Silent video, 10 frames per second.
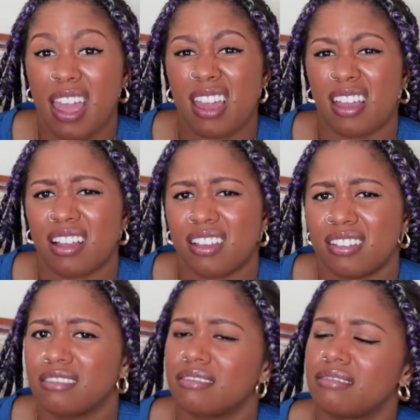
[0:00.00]

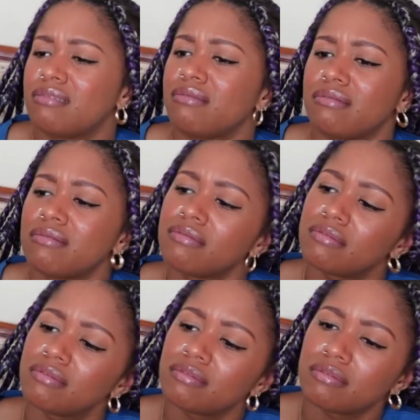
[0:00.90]

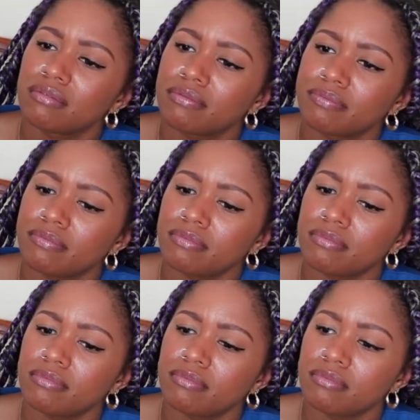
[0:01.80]

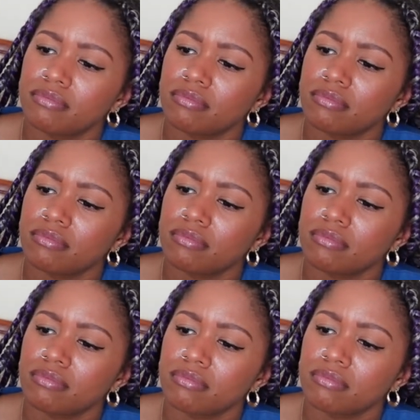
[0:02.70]

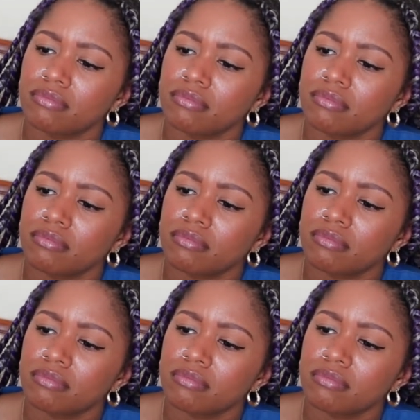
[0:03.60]

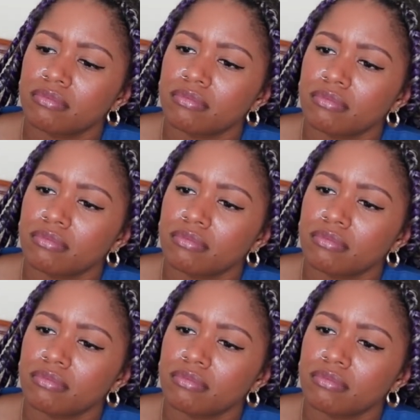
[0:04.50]
This person isn't speaking.